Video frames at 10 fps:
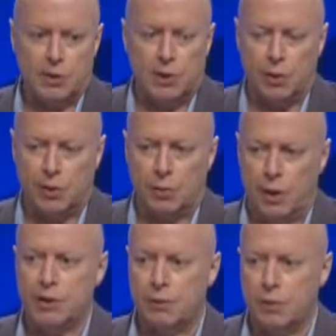and so is the
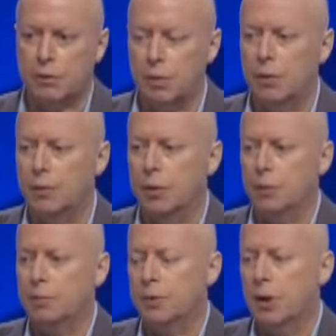rest of
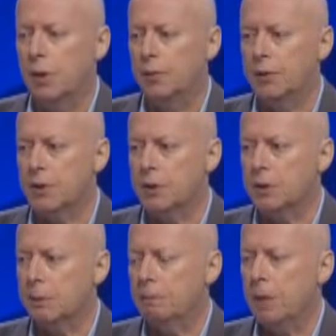the
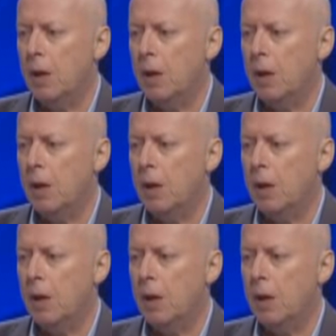system,